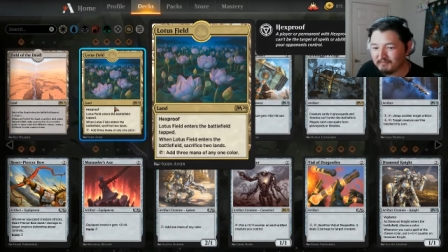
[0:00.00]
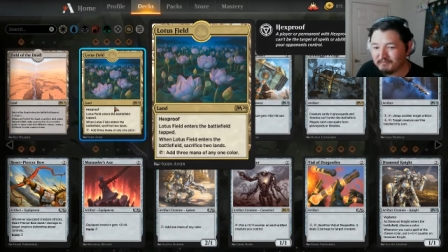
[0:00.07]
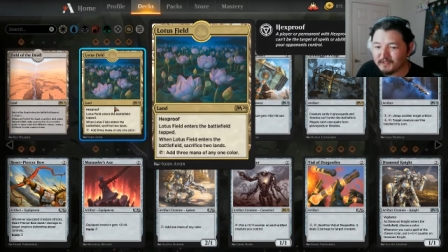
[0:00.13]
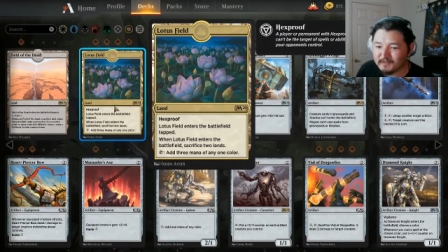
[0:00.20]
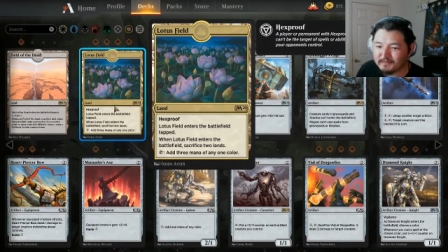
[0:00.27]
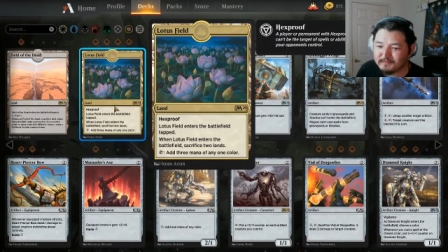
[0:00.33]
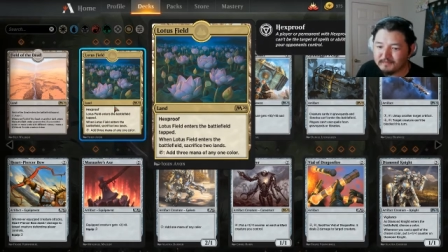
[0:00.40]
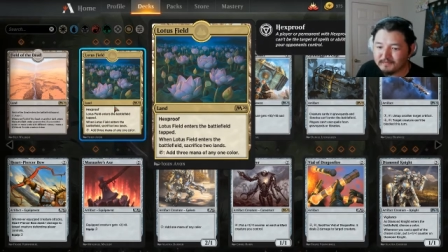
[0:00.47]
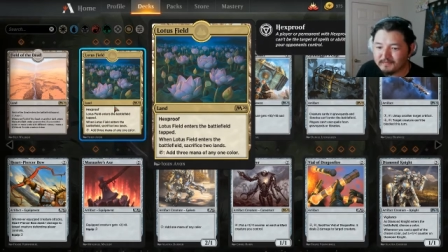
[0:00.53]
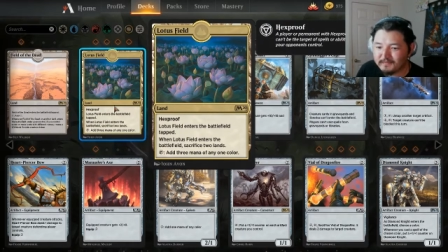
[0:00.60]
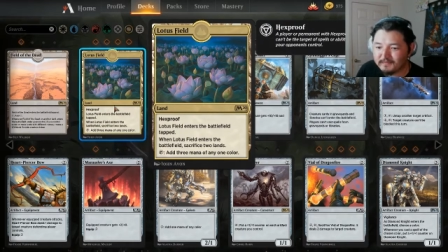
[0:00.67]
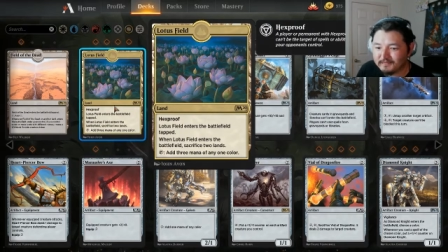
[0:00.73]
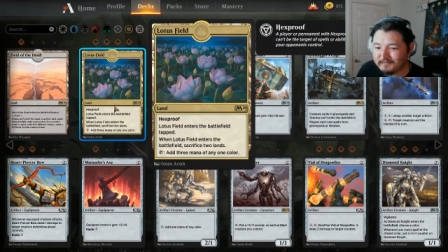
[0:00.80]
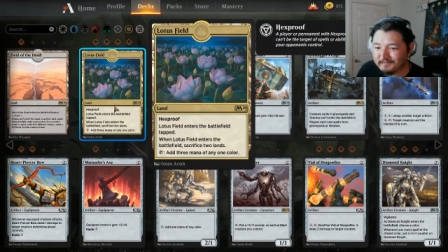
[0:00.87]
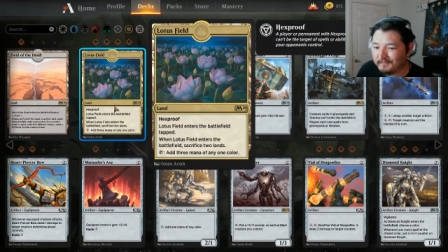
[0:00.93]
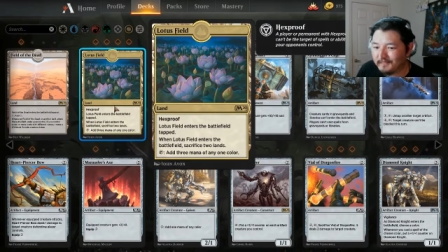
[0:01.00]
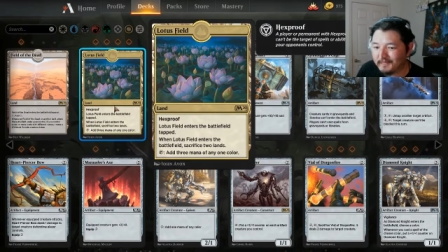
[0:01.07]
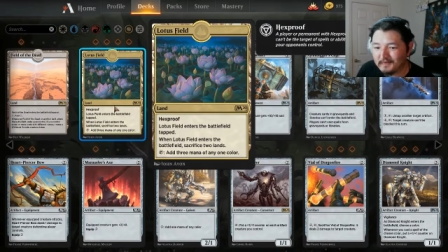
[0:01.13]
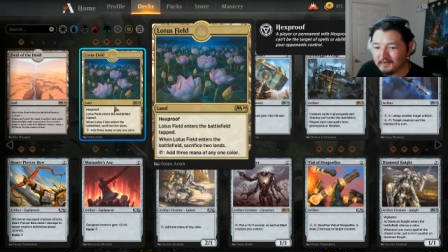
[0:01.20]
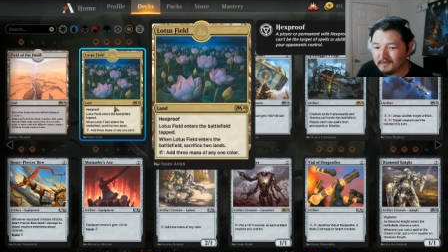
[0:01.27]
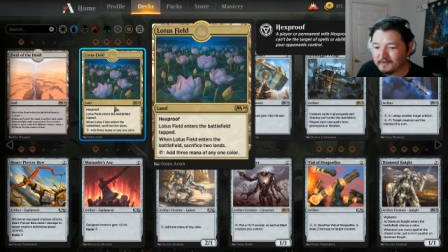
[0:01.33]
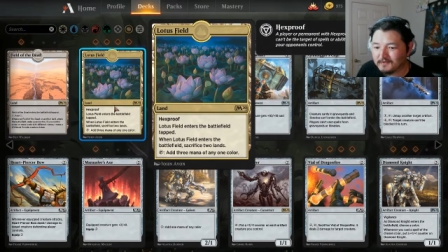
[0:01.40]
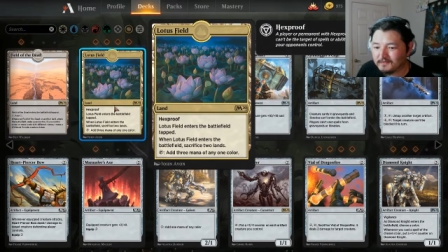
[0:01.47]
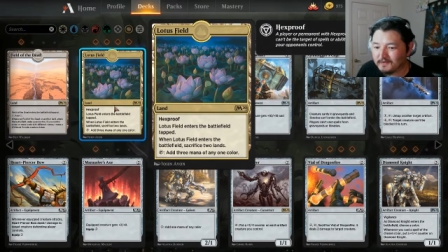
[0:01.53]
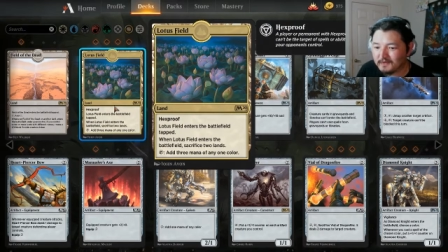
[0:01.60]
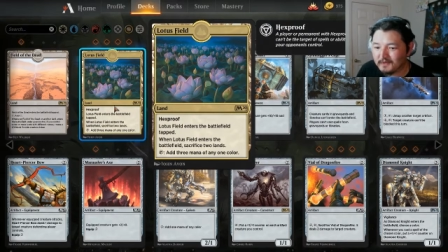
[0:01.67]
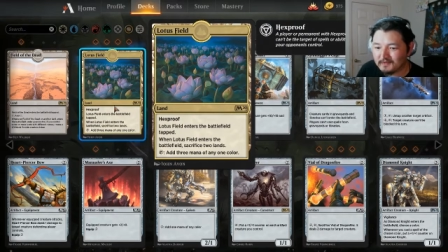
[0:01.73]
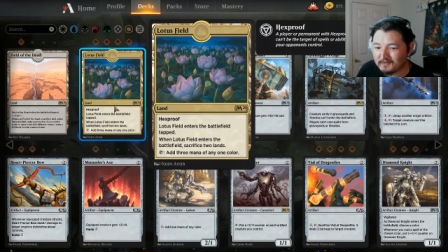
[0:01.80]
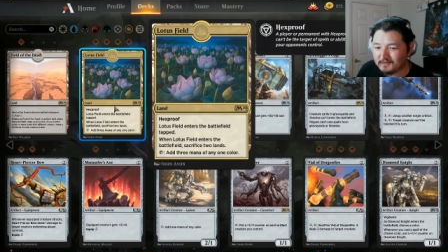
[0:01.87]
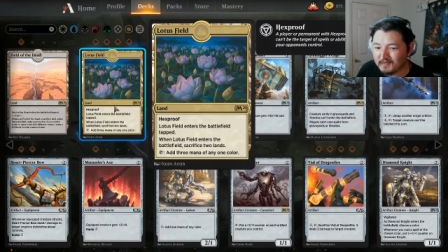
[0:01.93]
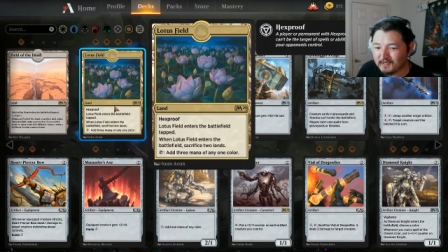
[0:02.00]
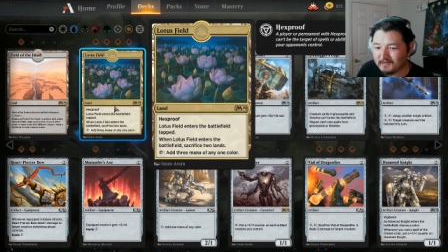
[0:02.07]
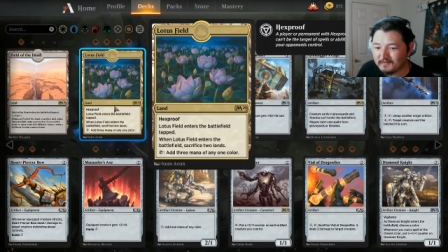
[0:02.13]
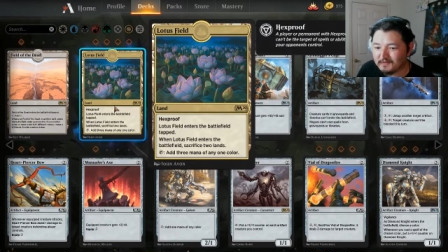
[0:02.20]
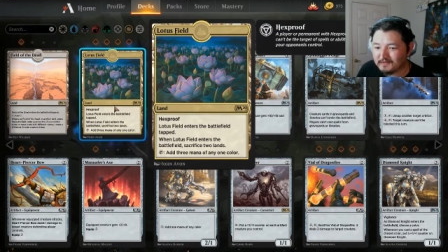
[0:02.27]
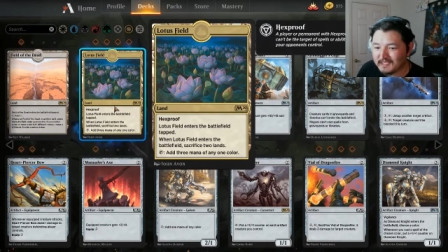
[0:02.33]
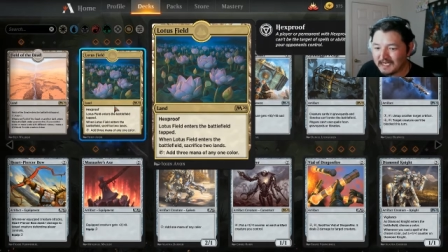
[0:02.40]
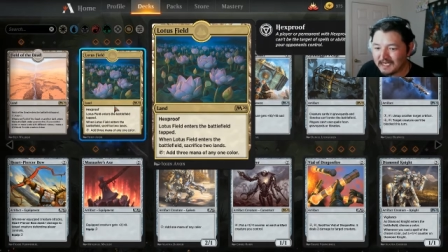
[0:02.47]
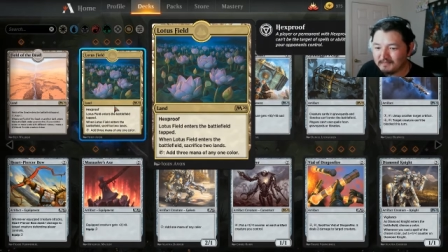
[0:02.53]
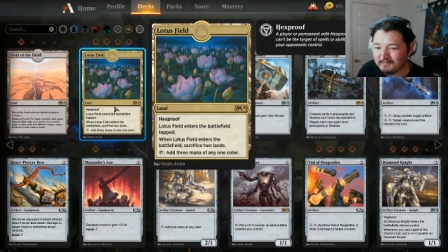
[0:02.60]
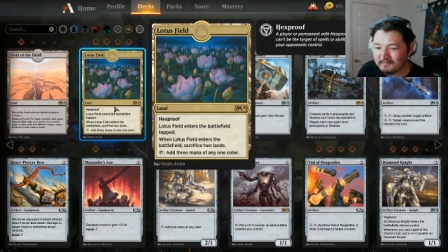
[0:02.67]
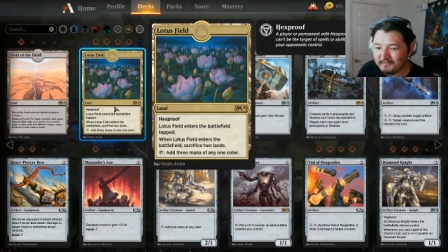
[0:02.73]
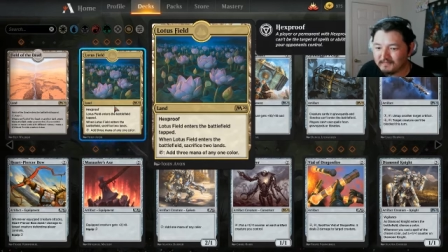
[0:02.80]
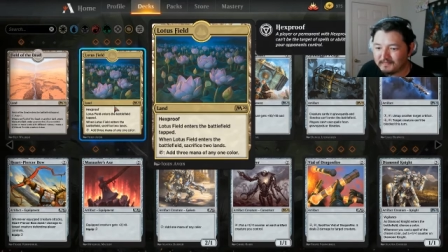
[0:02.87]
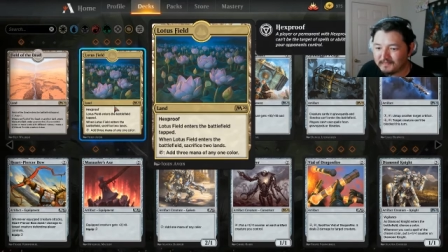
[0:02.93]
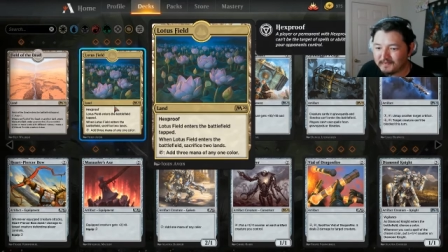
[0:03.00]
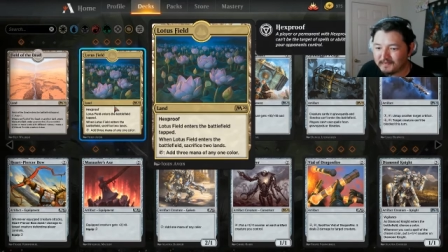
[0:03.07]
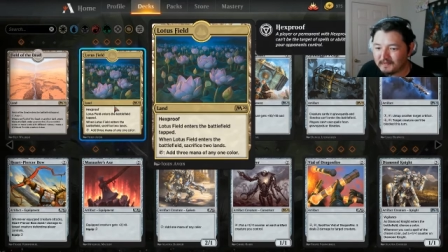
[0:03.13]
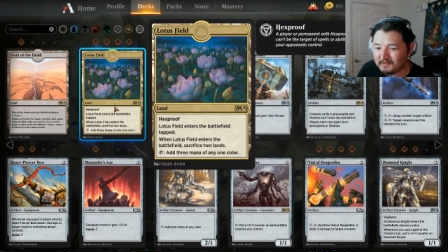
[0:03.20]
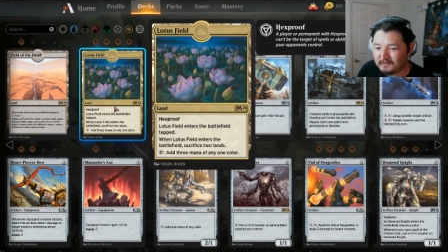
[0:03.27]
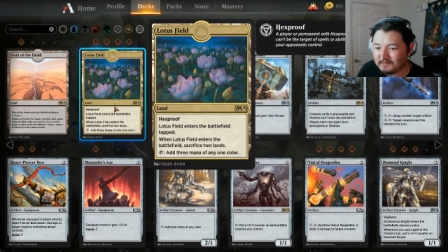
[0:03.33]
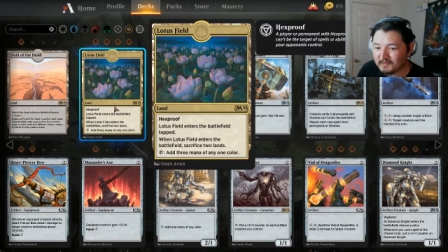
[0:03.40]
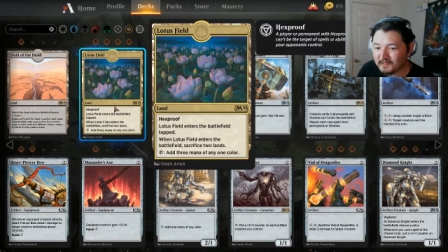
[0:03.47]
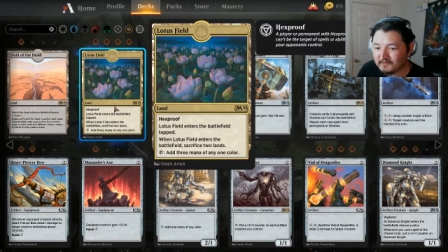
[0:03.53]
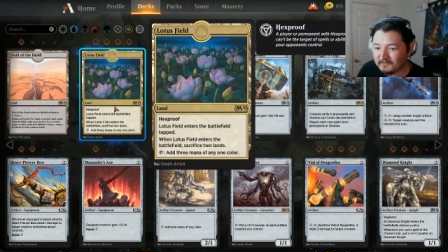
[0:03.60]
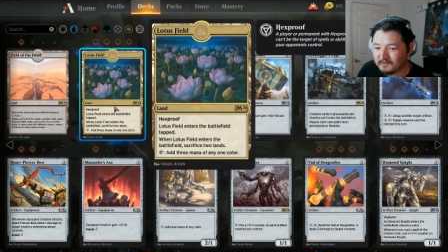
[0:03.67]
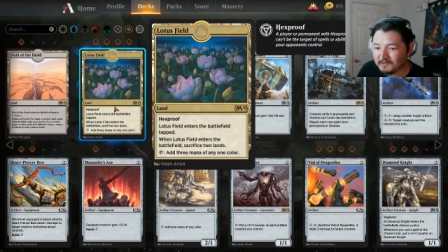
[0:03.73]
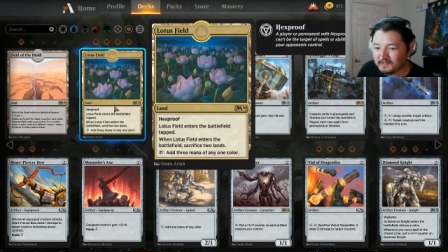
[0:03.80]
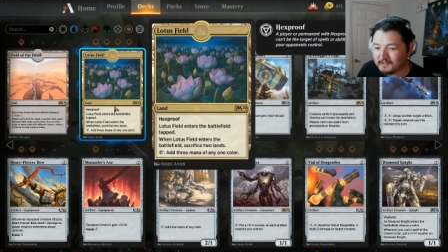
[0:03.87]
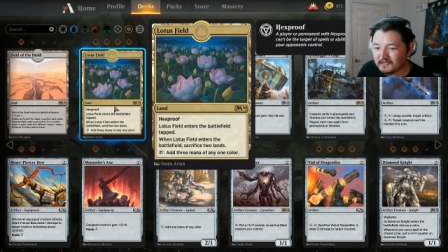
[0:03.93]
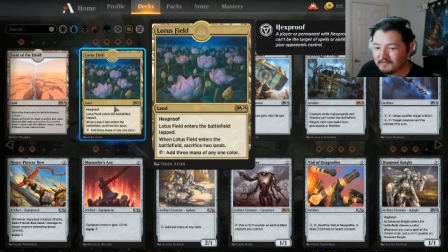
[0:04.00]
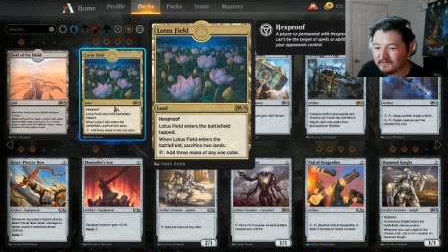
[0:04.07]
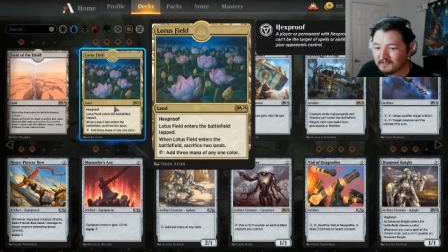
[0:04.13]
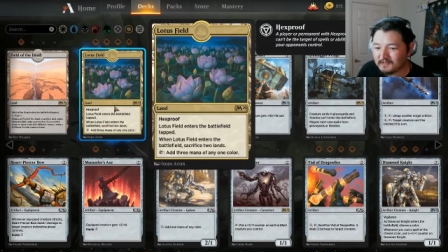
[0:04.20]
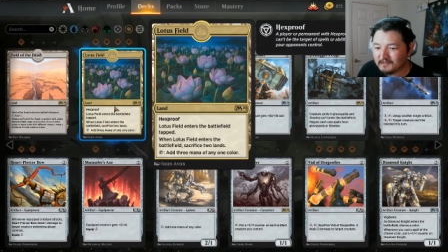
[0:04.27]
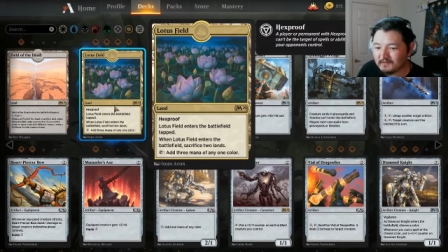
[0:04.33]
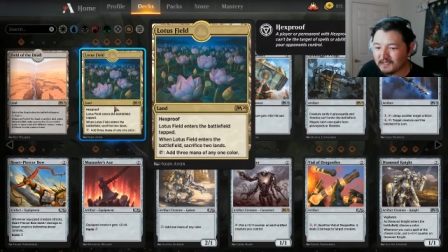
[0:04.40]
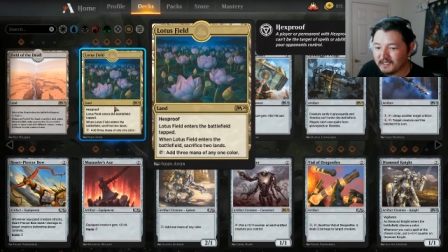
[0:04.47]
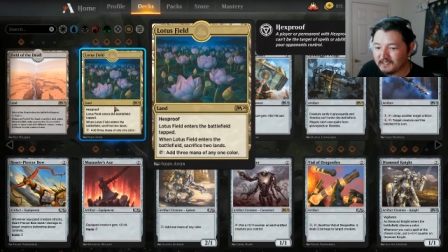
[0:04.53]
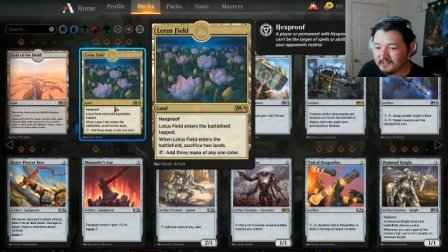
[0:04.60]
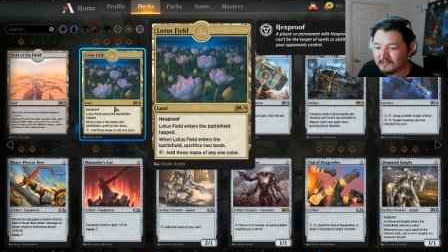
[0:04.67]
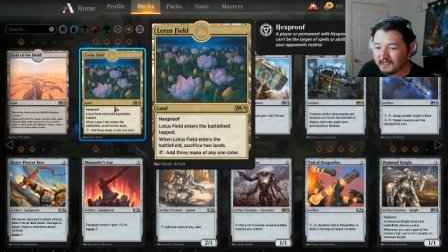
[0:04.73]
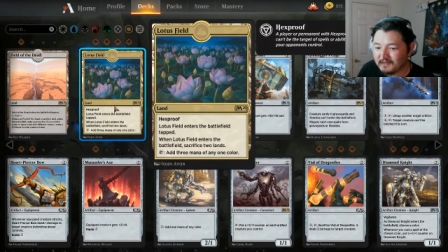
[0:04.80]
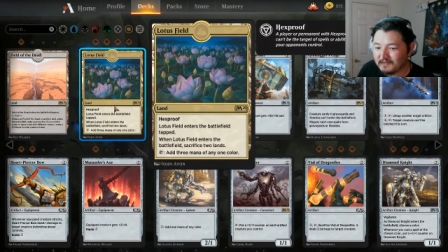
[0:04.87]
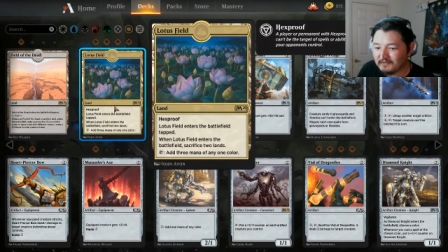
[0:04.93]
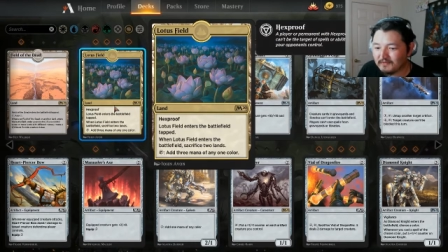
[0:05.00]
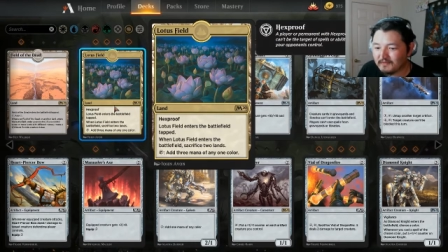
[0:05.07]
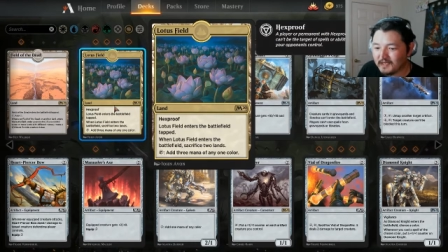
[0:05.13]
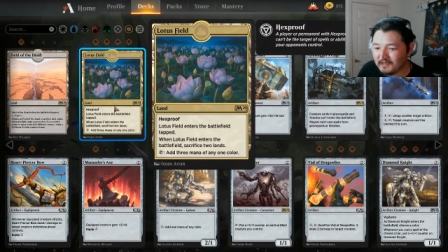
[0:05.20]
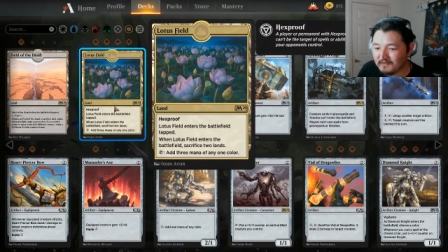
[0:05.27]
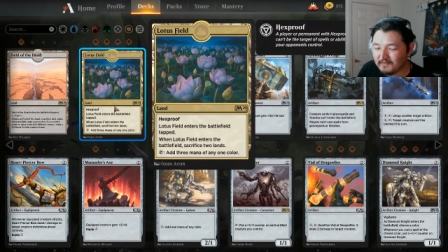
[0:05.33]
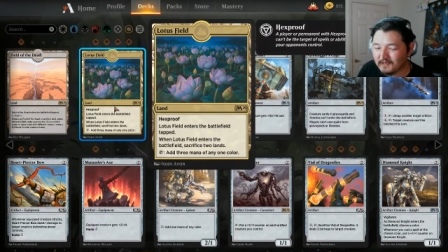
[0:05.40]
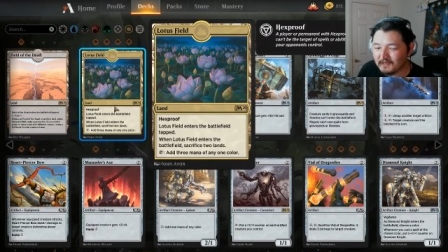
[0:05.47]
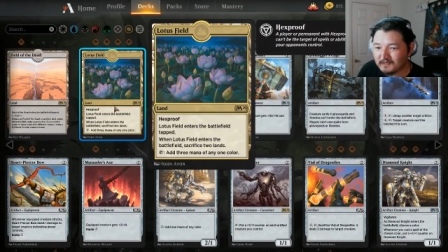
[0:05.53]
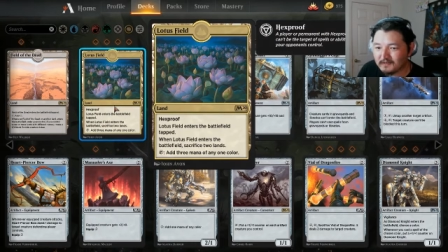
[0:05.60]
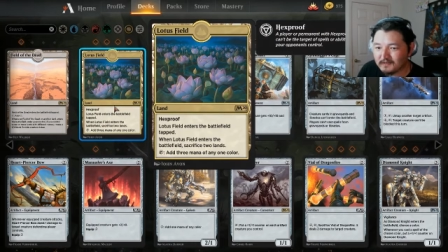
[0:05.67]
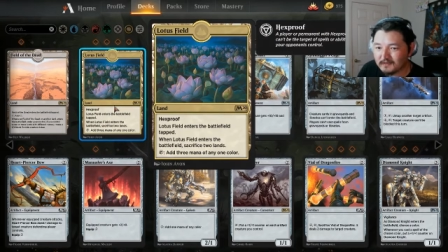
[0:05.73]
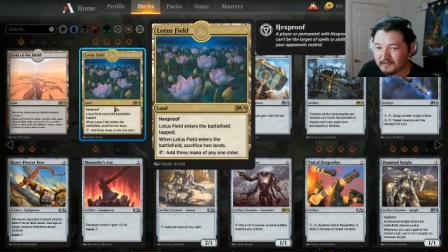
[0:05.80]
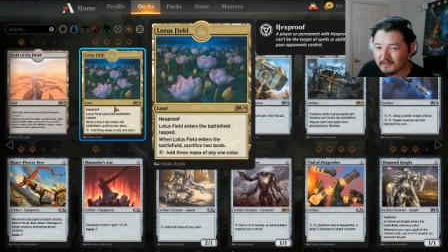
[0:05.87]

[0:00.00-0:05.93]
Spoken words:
But Lotus Field enters the battlefield, tap, enters the battlefield, sacrifice 2 lands. You add 3 mana of any color.